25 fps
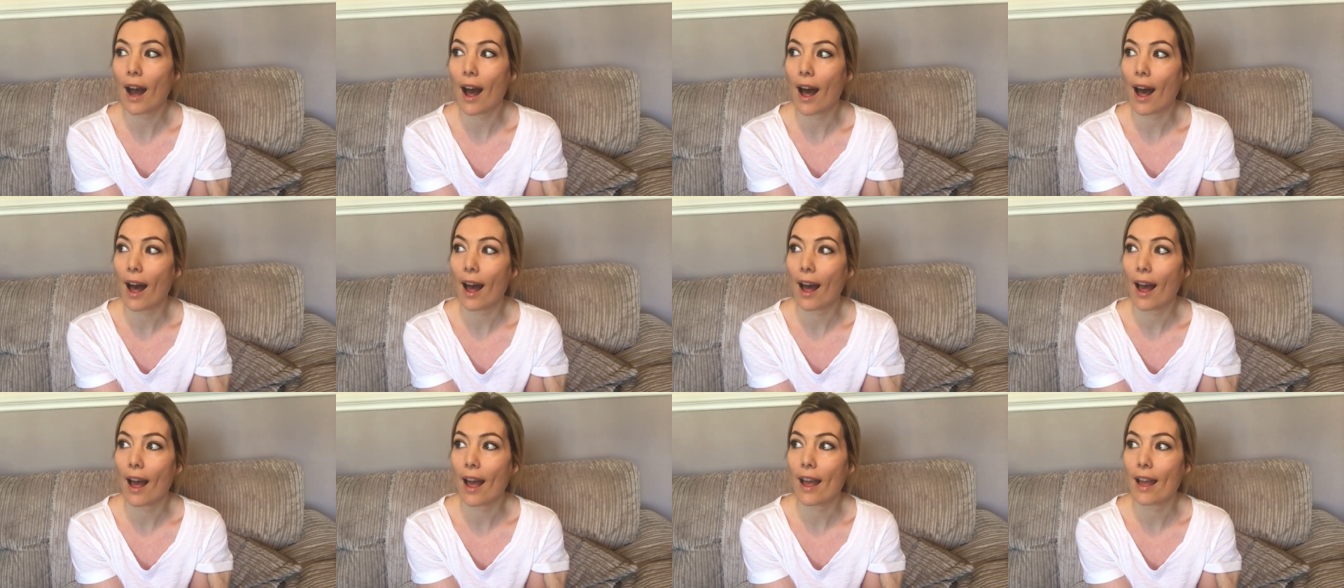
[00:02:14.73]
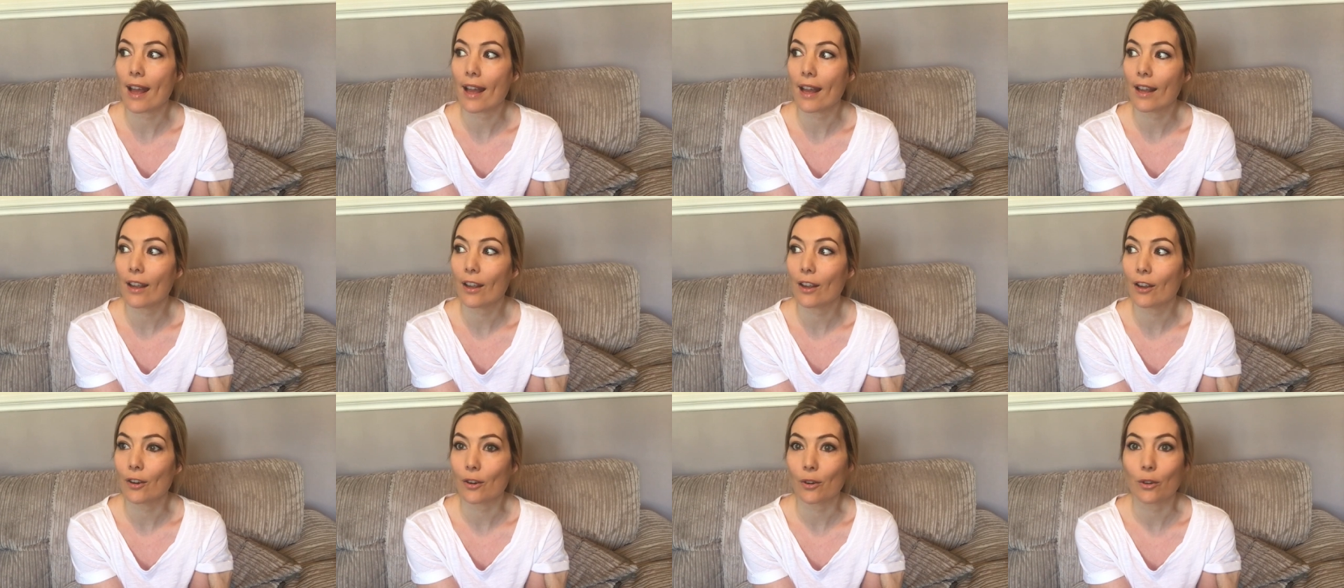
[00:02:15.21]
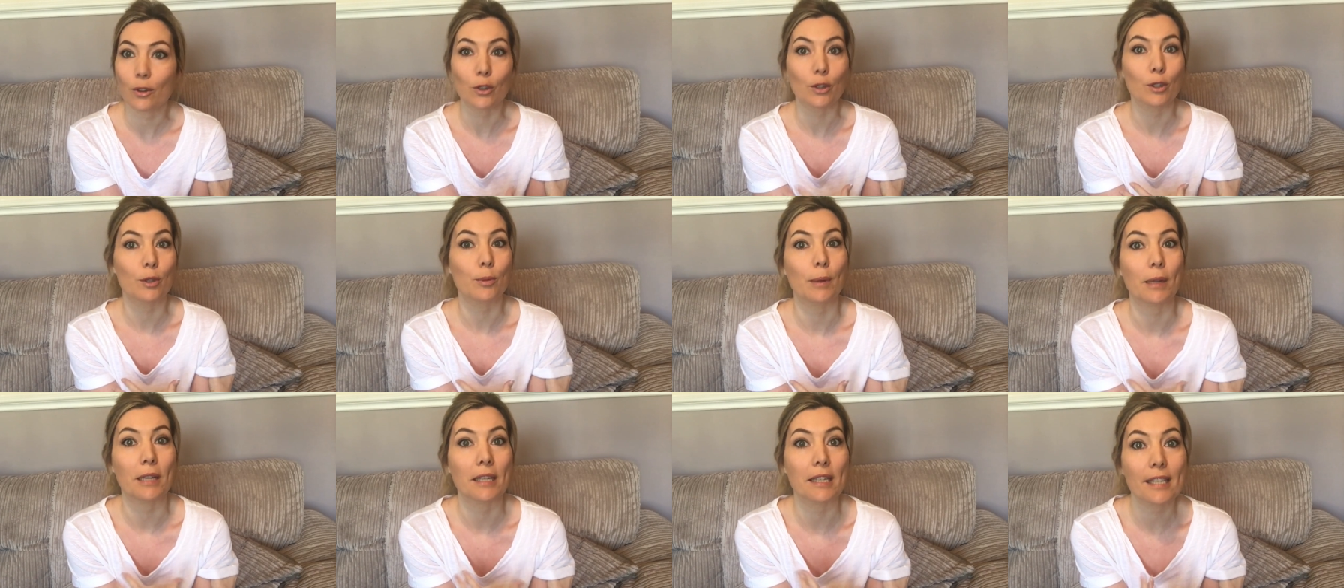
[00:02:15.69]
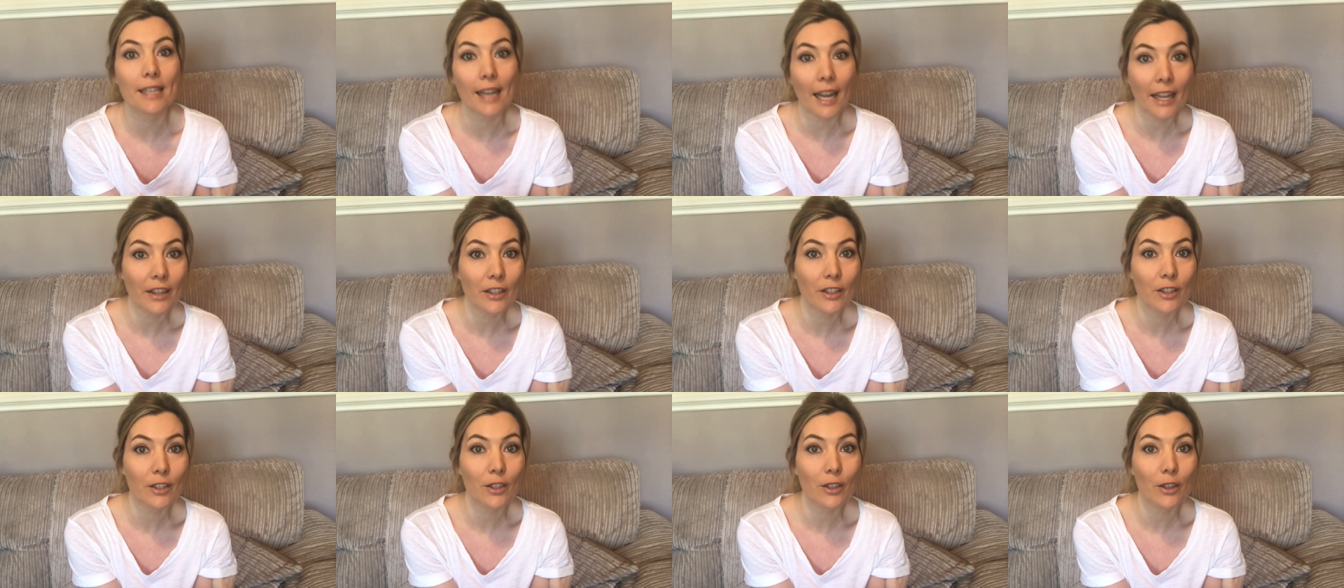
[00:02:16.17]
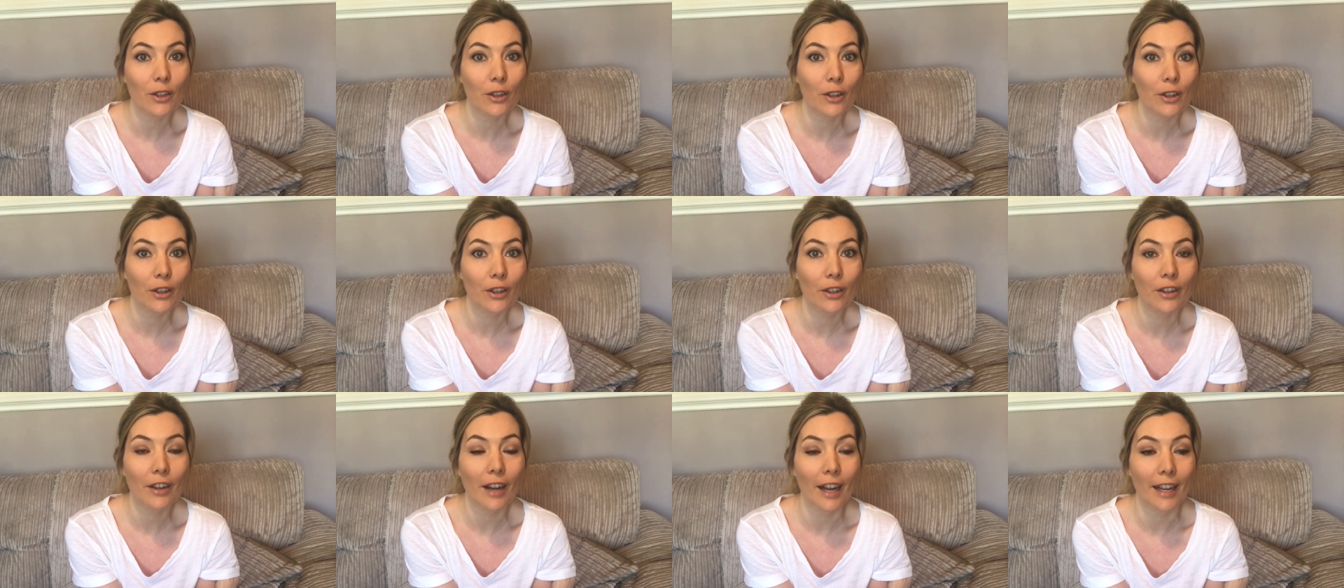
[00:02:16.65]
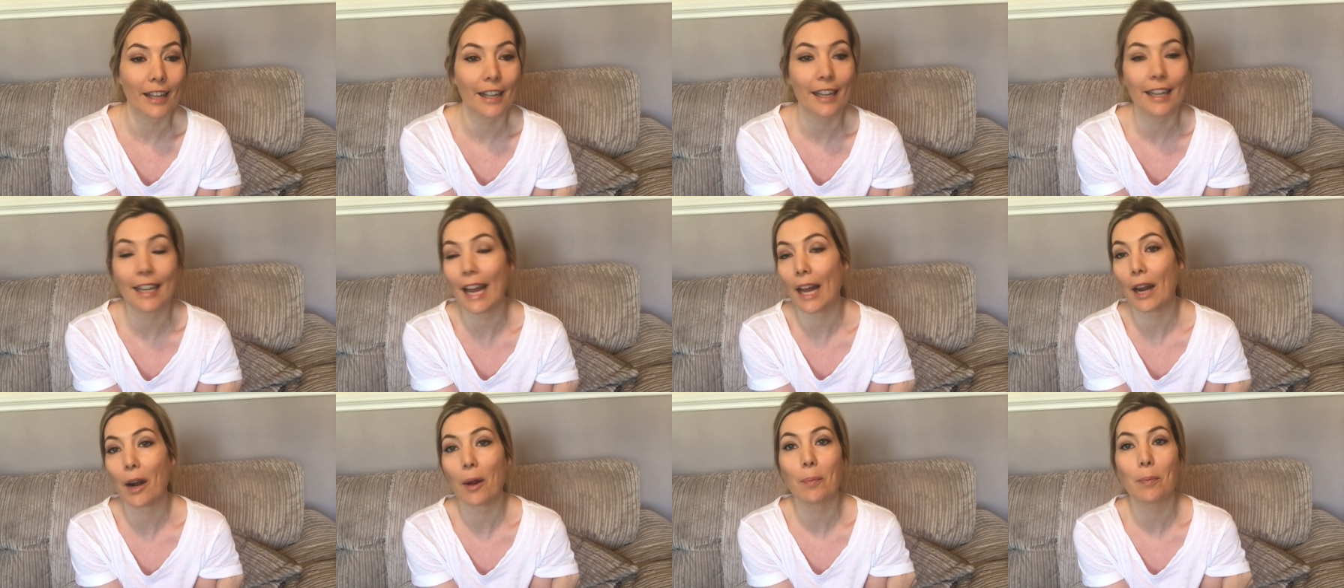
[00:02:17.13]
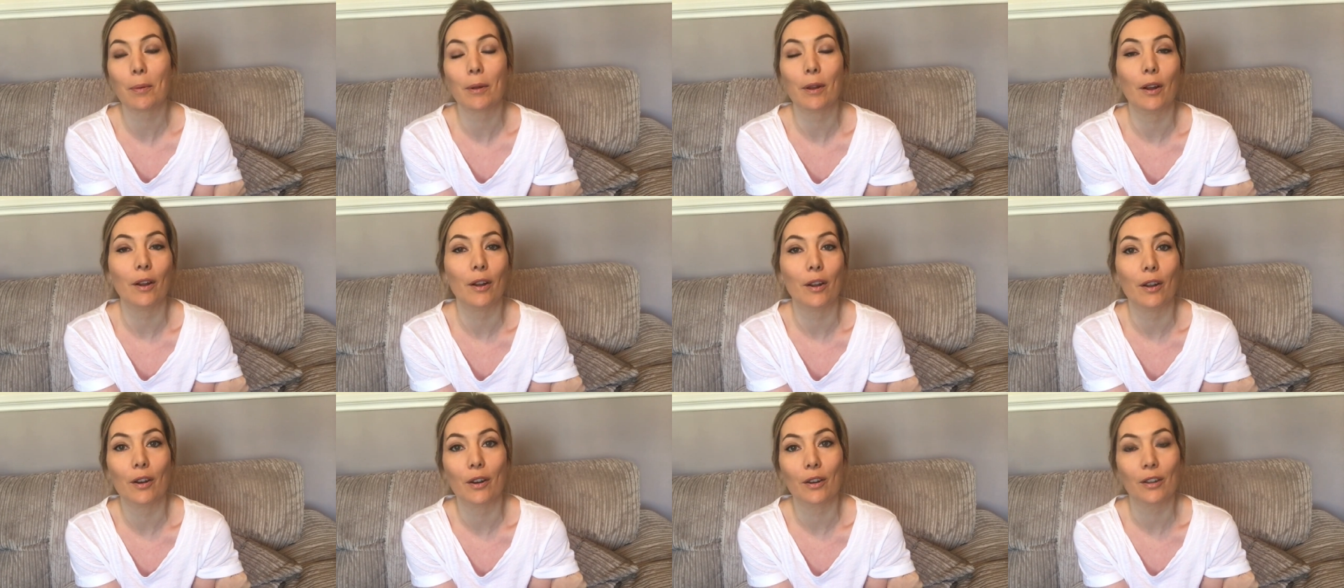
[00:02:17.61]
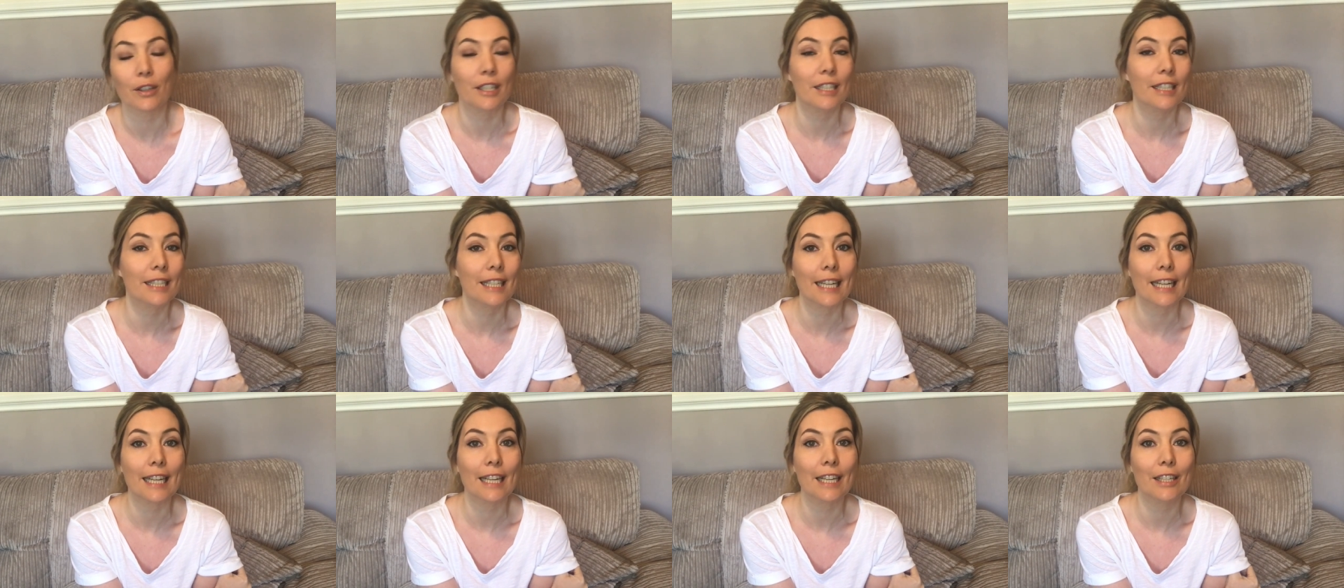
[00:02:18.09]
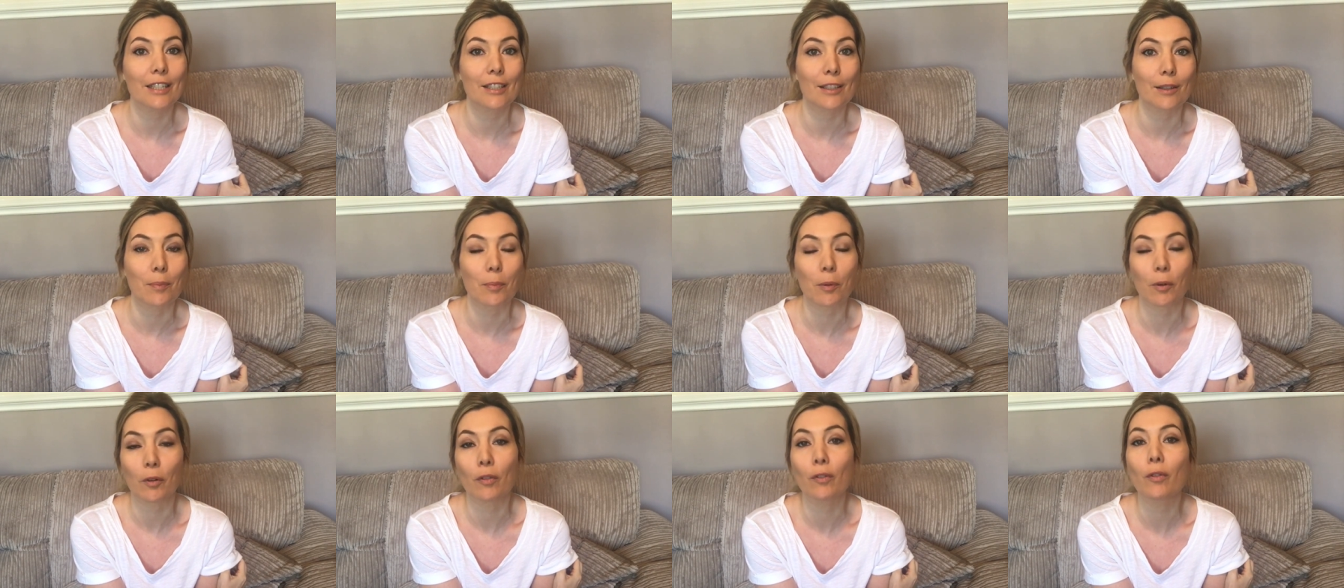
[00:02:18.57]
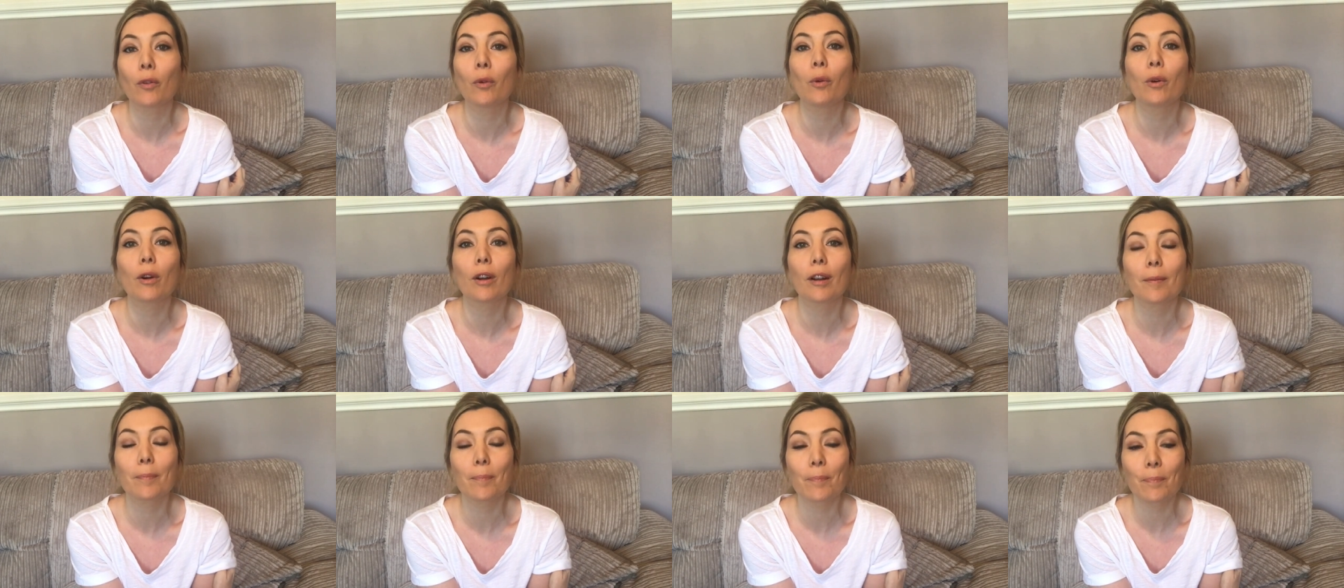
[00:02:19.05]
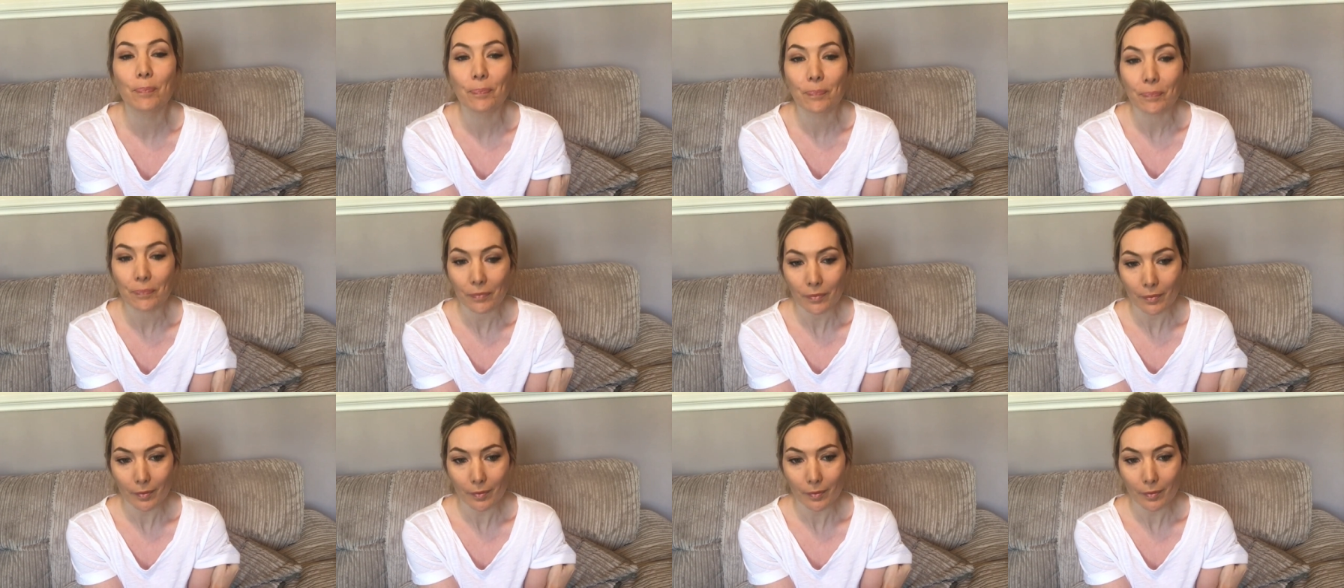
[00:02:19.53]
I, you know, used to be a dancer. I could get up on a stage and perform.